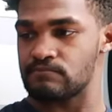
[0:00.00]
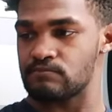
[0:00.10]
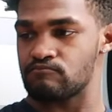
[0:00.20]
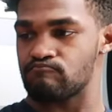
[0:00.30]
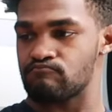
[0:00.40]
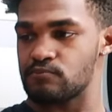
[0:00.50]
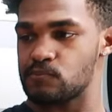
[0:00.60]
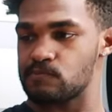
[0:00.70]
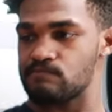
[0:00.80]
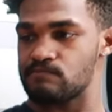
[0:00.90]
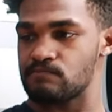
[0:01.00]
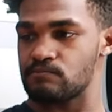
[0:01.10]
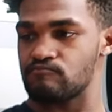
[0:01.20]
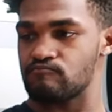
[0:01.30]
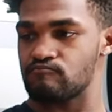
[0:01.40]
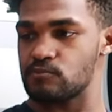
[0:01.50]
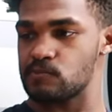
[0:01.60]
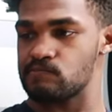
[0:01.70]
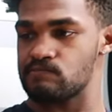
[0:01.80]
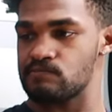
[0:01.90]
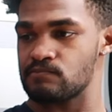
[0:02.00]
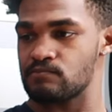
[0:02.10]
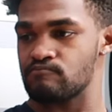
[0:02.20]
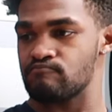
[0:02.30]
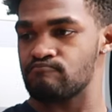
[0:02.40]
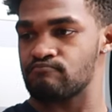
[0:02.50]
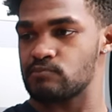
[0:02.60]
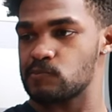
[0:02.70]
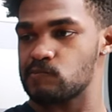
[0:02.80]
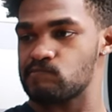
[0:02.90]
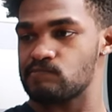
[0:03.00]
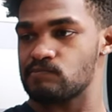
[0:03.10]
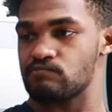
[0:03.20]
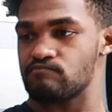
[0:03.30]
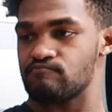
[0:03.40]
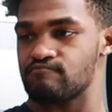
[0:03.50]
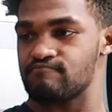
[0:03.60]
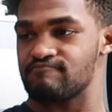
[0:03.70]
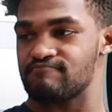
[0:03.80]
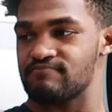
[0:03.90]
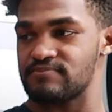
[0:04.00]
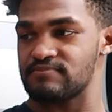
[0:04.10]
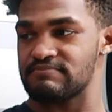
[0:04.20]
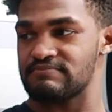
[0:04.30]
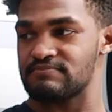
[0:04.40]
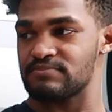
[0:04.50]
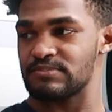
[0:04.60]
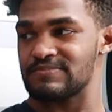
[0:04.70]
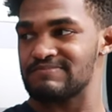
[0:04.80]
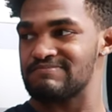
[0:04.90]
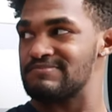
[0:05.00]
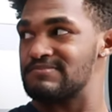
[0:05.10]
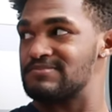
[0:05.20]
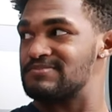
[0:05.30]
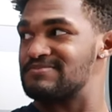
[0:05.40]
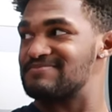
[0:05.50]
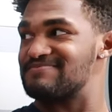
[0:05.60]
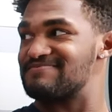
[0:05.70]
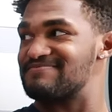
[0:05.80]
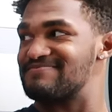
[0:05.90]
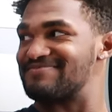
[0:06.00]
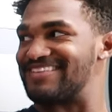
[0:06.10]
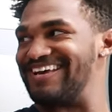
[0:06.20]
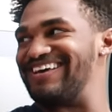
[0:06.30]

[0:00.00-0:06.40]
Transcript: [no speech]